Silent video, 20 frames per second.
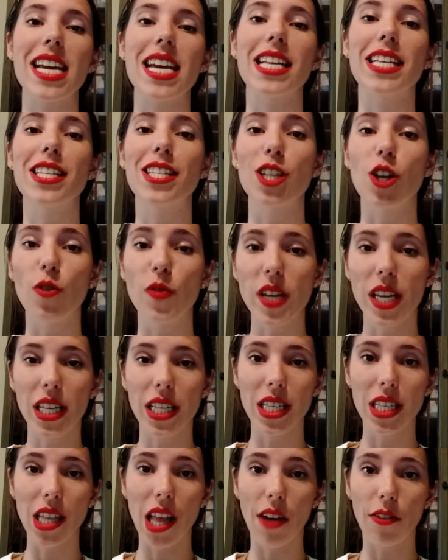is
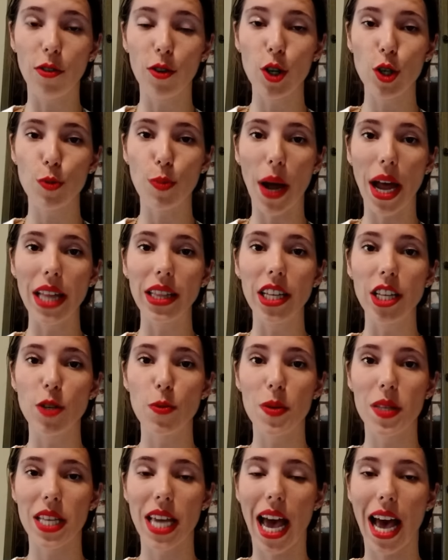Sylvia's Lovers by
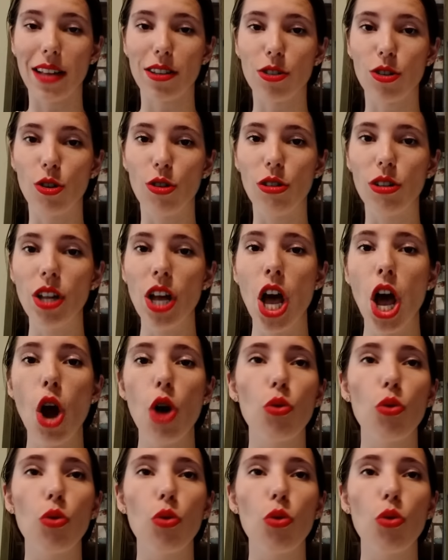Elizabeth Gaskell.